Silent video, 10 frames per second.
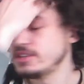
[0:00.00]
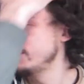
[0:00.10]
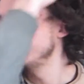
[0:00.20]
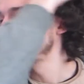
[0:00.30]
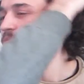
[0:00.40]

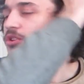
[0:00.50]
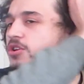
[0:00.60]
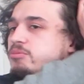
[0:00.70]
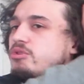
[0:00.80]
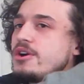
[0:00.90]
a similar
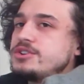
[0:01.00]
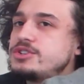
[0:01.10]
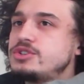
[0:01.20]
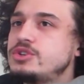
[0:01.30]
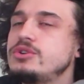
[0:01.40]

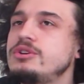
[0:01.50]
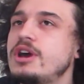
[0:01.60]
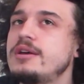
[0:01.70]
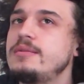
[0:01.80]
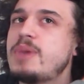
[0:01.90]
approach to
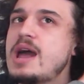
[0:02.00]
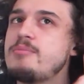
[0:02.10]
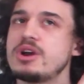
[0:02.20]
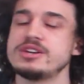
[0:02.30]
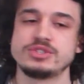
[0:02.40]
a
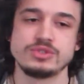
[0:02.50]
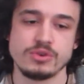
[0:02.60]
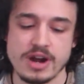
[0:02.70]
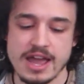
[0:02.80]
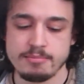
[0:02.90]
paper I
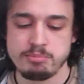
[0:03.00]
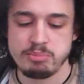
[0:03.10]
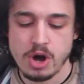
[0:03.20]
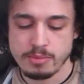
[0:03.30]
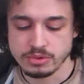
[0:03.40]
saw at
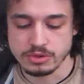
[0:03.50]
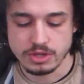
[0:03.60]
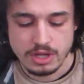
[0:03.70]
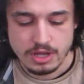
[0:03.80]
Popple